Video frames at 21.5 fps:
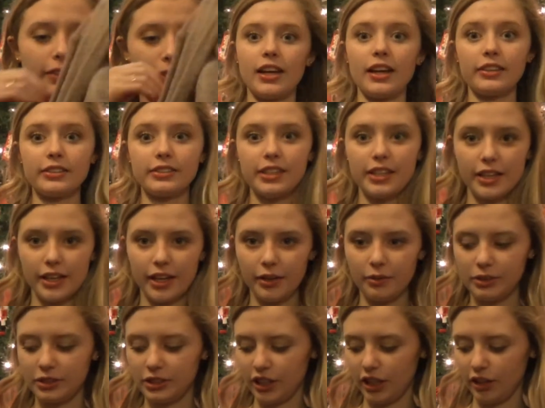And next thing I
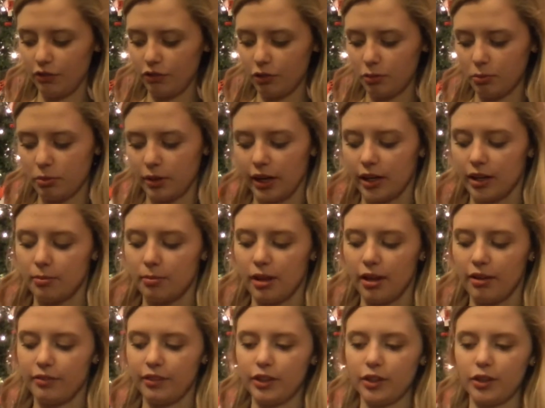received from Brandy
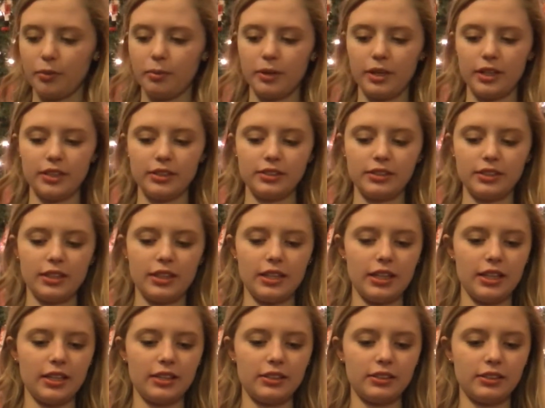Melville was
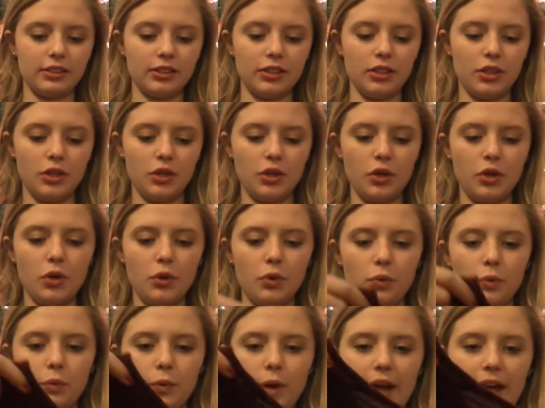this
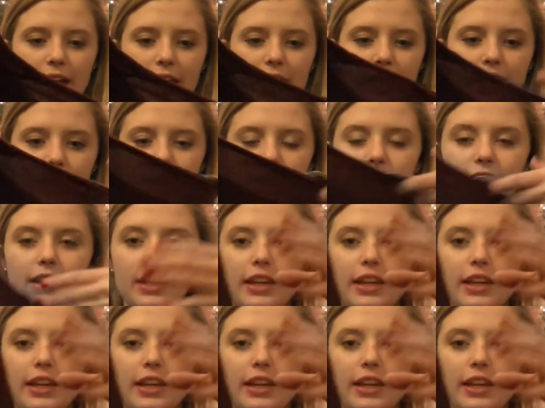red